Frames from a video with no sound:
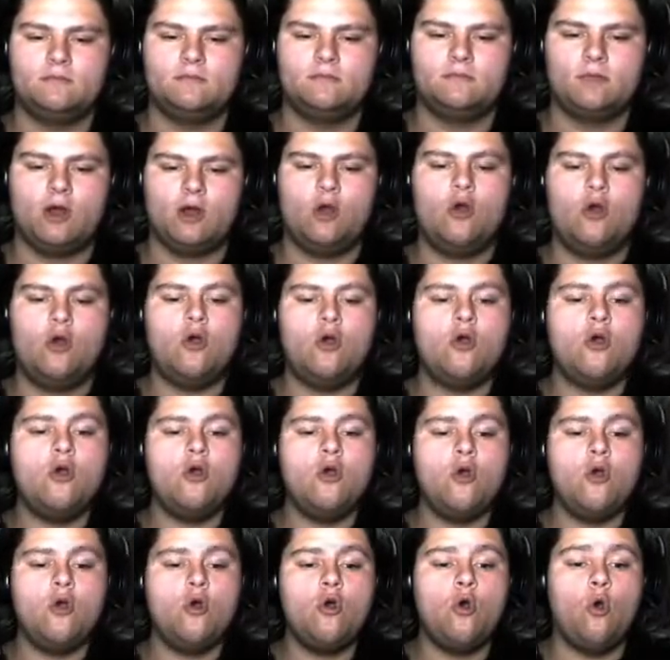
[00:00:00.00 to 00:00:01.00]

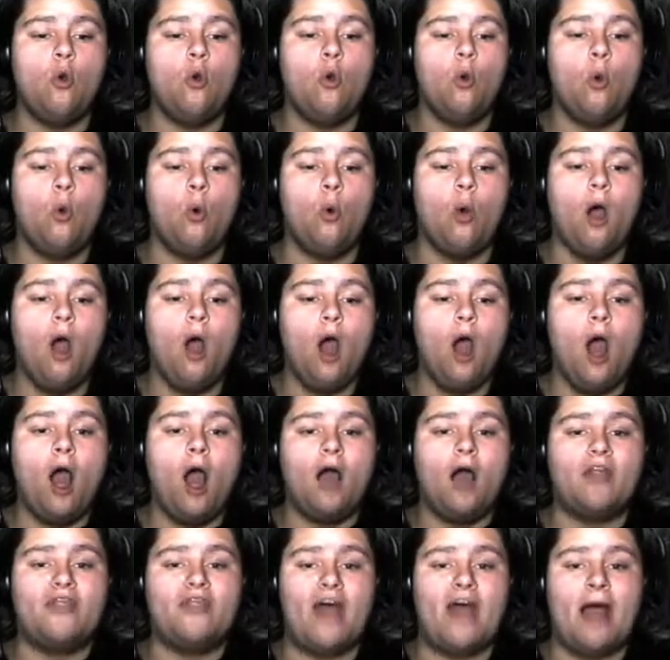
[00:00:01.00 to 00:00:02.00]
Ooh!
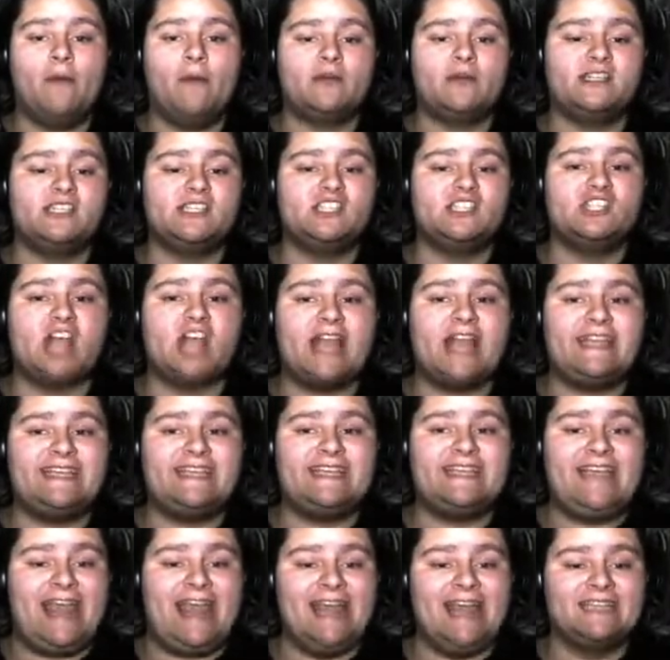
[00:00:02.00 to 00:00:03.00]
That was
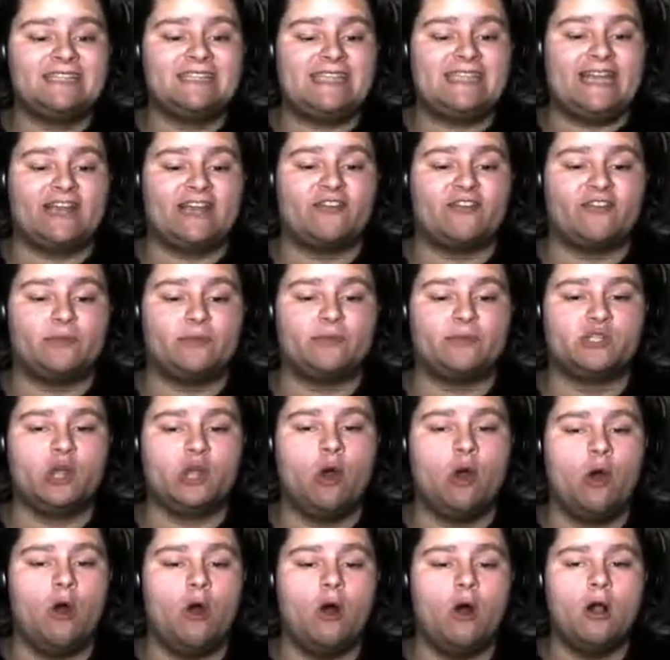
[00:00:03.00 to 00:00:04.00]
gigantic from Joel.
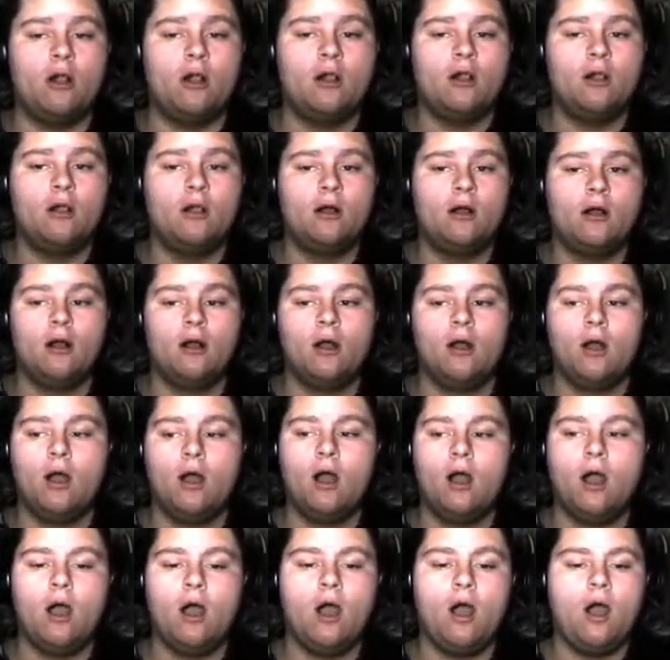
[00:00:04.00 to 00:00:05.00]
Yeah, and he was
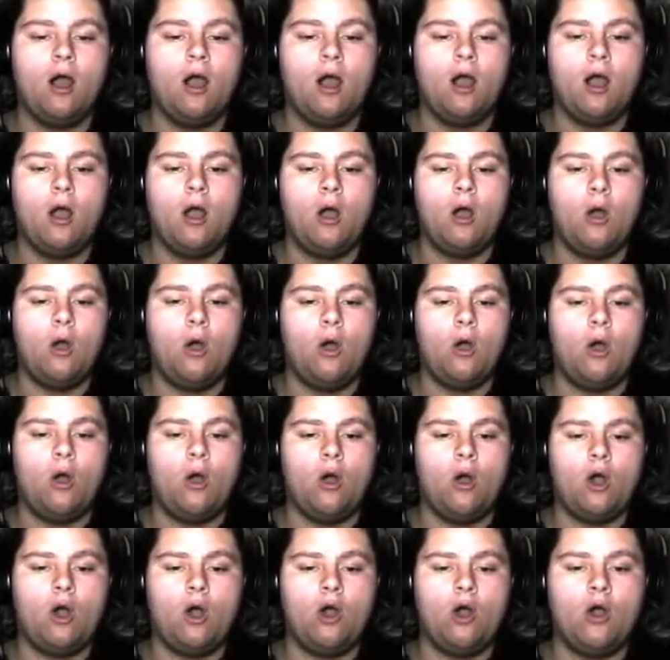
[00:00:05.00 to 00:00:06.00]
continuing to miss to
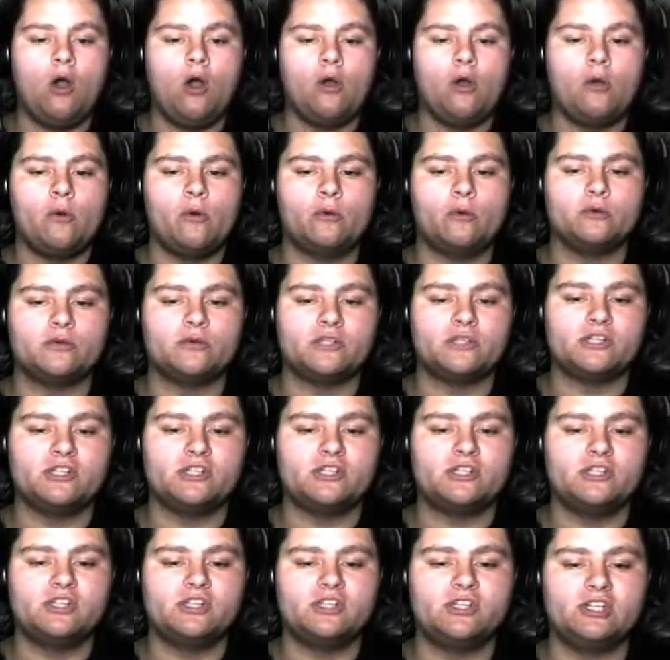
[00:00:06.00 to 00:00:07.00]
reline
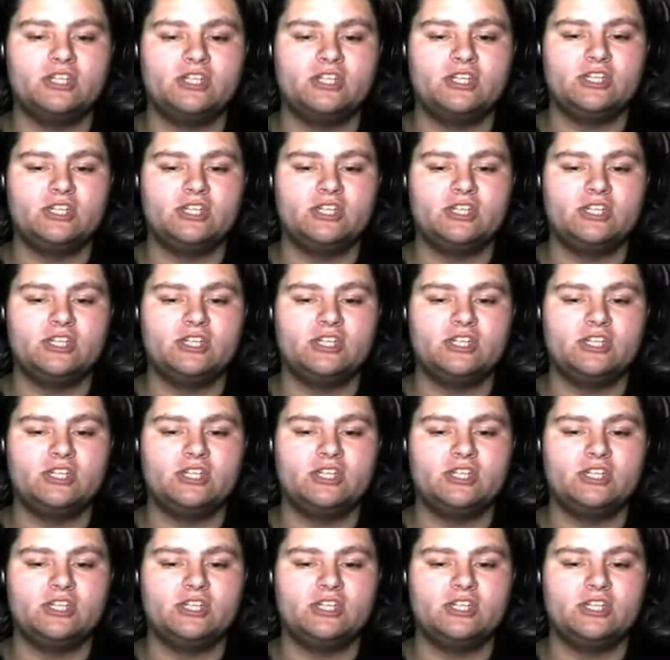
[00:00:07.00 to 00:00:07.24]
himself up.